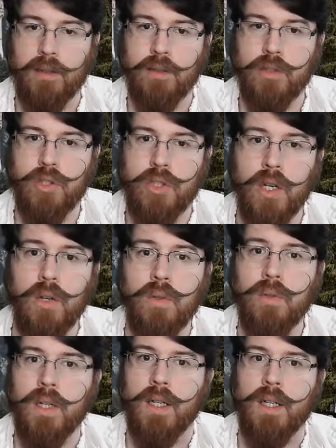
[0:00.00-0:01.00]

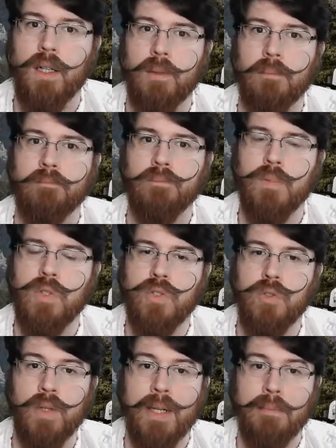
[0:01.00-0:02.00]
show,
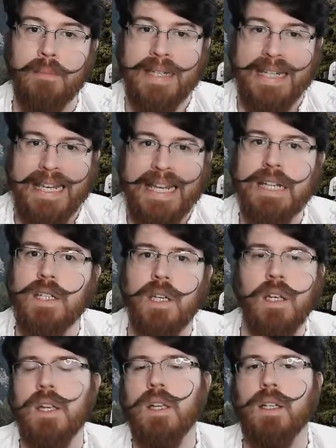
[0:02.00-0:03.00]
Streamed Heat.
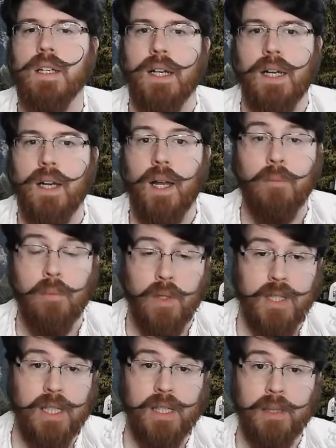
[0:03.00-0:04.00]
I'm
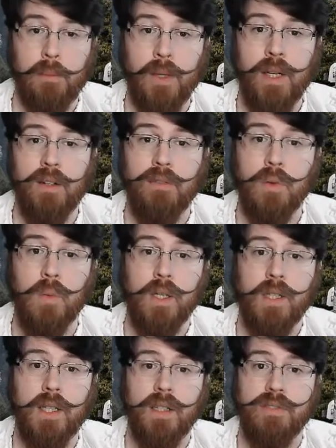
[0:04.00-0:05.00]
particularly proud of the
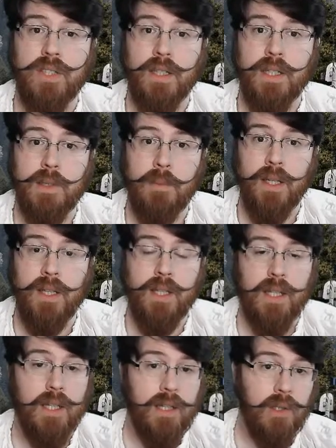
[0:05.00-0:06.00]
work that I've done this month
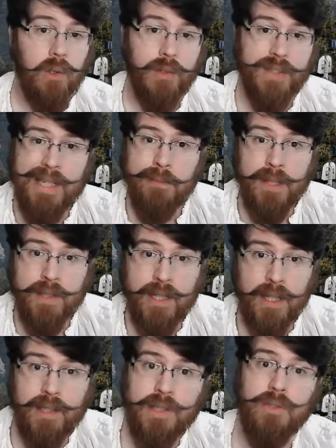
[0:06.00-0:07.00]
and that the whole team has
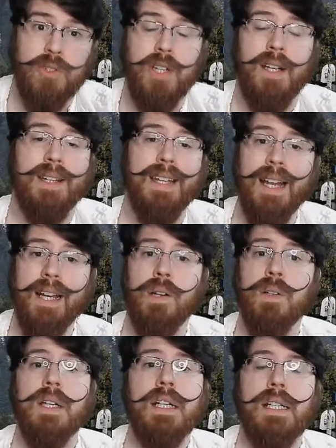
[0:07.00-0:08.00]
done, so check that
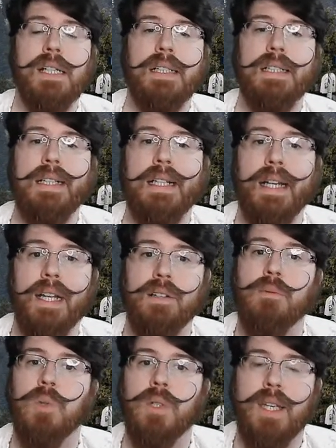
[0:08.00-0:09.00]
out. And
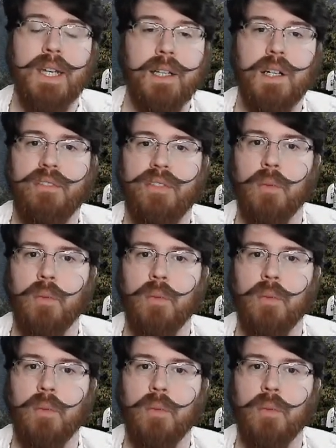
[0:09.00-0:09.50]
it will kick off the